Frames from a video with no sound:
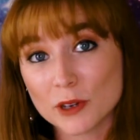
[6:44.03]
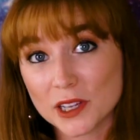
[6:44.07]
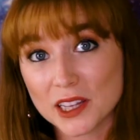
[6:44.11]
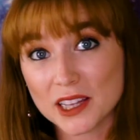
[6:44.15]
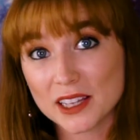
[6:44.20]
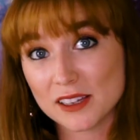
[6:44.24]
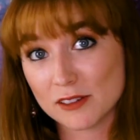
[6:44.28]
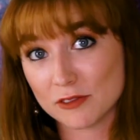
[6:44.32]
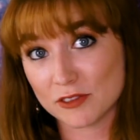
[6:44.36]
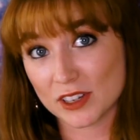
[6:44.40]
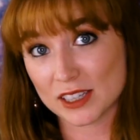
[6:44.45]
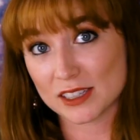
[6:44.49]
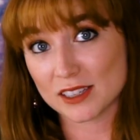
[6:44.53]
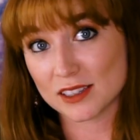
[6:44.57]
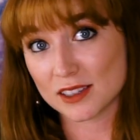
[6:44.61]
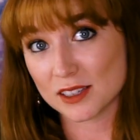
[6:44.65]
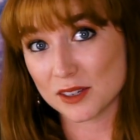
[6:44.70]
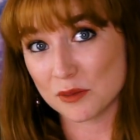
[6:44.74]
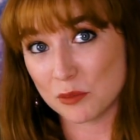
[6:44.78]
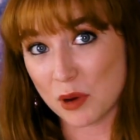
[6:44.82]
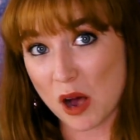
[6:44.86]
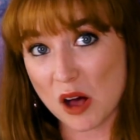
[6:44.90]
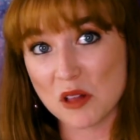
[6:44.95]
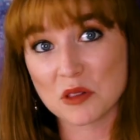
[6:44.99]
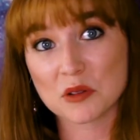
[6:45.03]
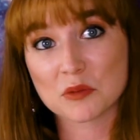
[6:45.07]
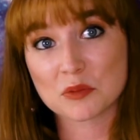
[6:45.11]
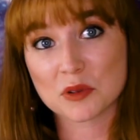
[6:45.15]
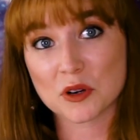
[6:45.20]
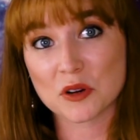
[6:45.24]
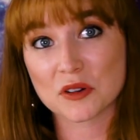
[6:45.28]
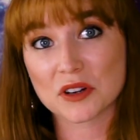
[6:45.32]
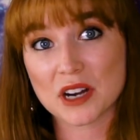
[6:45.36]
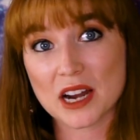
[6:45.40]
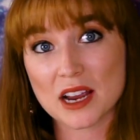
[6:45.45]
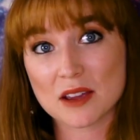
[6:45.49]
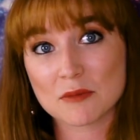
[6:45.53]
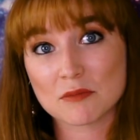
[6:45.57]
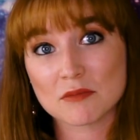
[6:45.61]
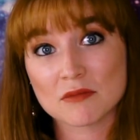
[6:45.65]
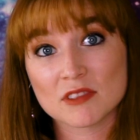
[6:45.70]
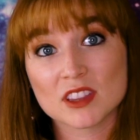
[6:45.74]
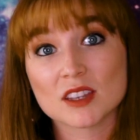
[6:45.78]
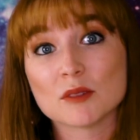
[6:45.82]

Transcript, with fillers: really affected the Apollo program.